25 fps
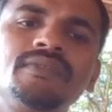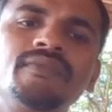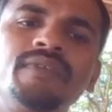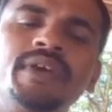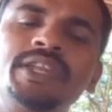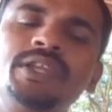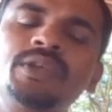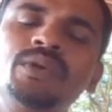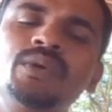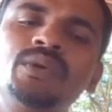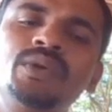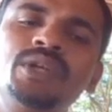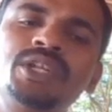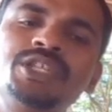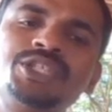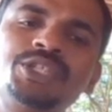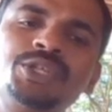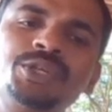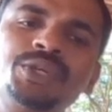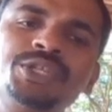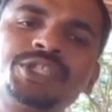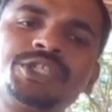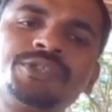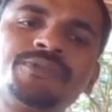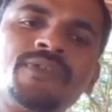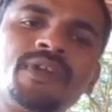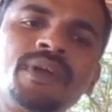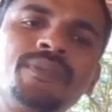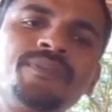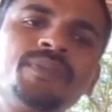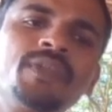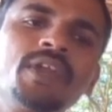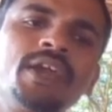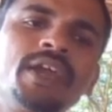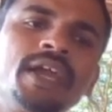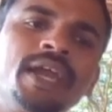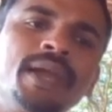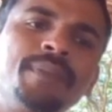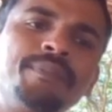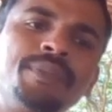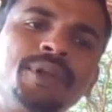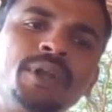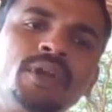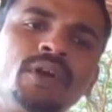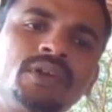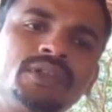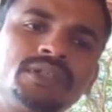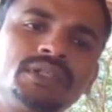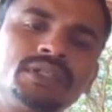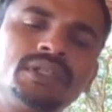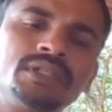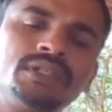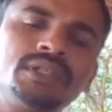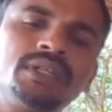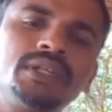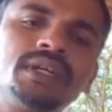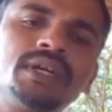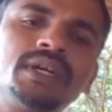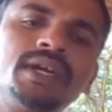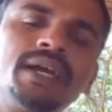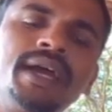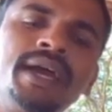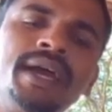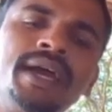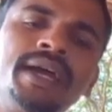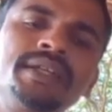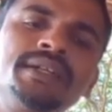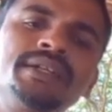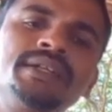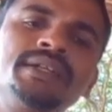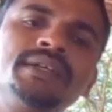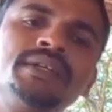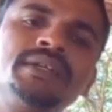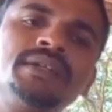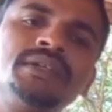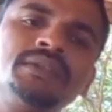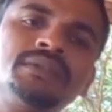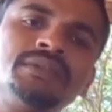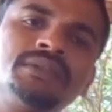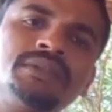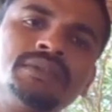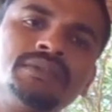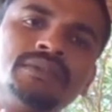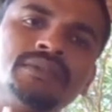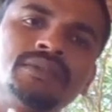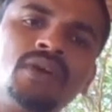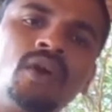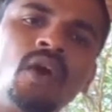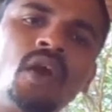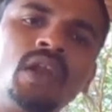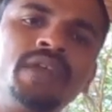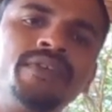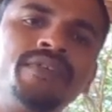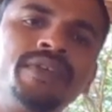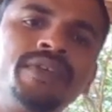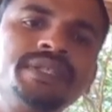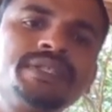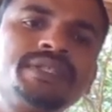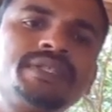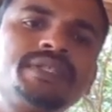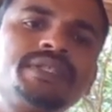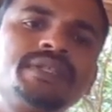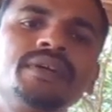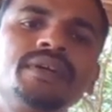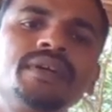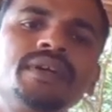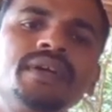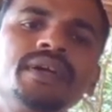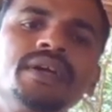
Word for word: when you distinguish from epidote and uh, olivines.